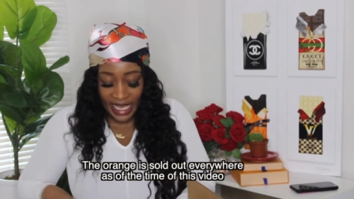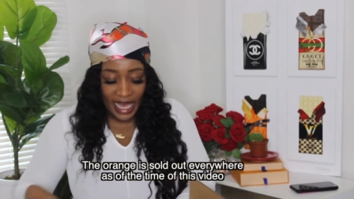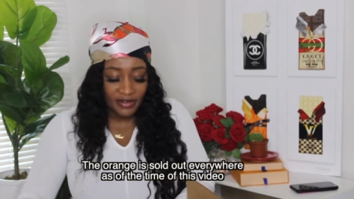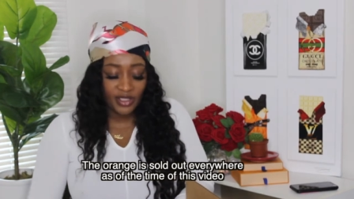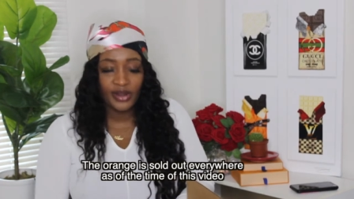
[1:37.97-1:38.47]
They
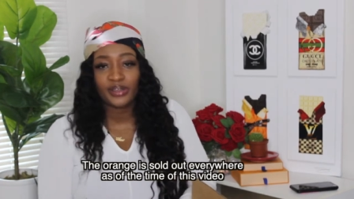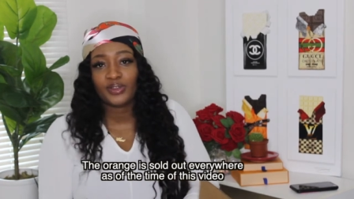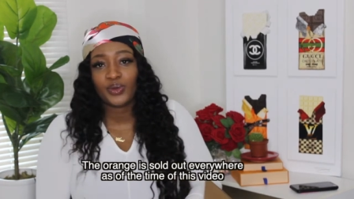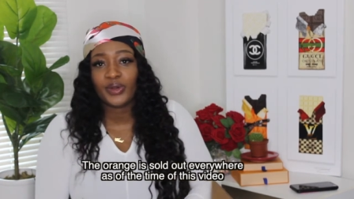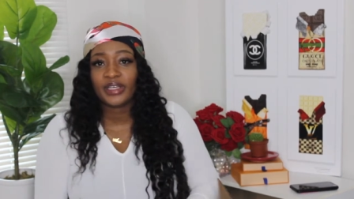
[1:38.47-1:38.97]
have certain
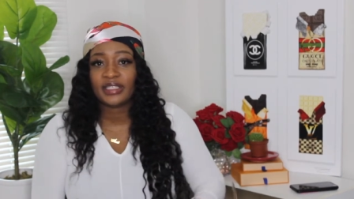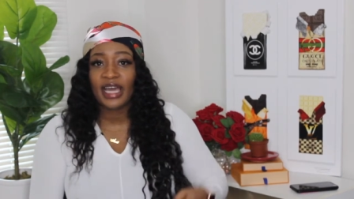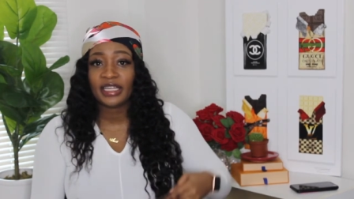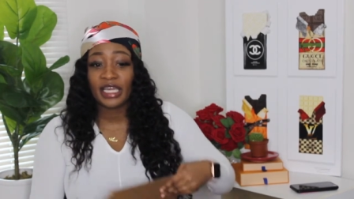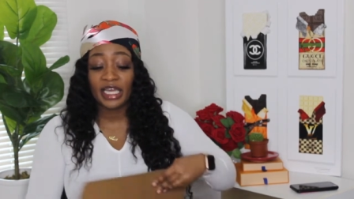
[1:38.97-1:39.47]
stores
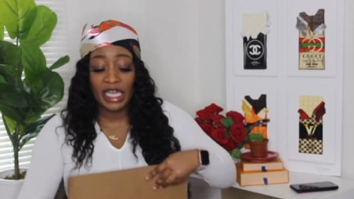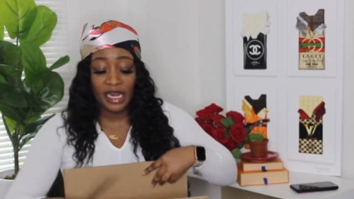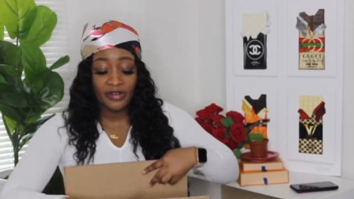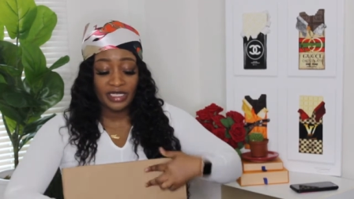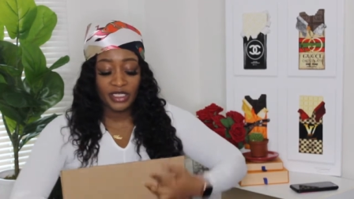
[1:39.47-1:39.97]
that they
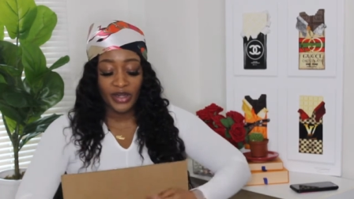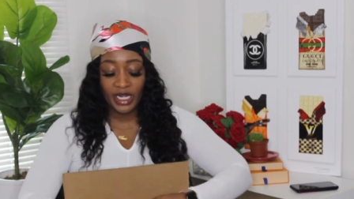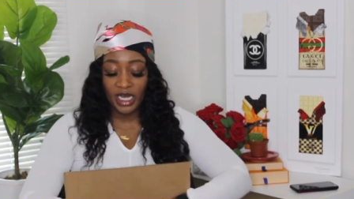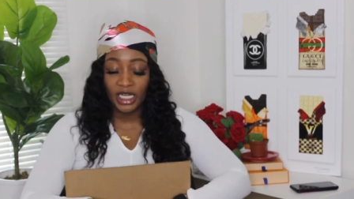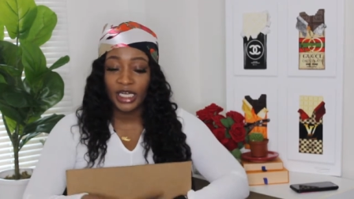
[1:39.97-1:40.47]
carry
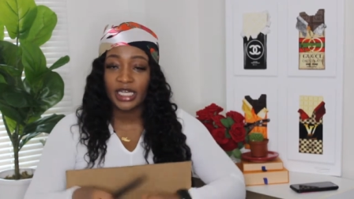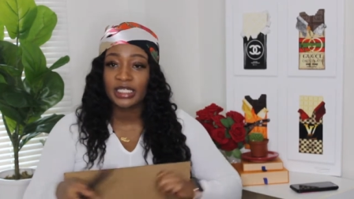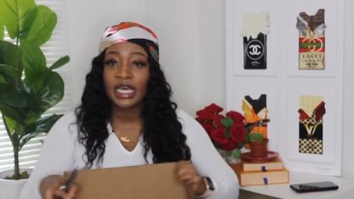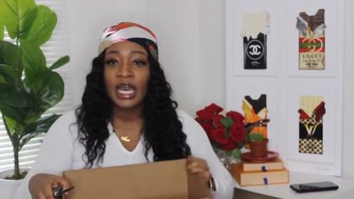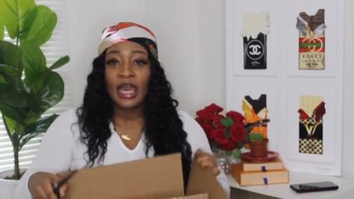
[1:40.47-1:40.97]
certain colors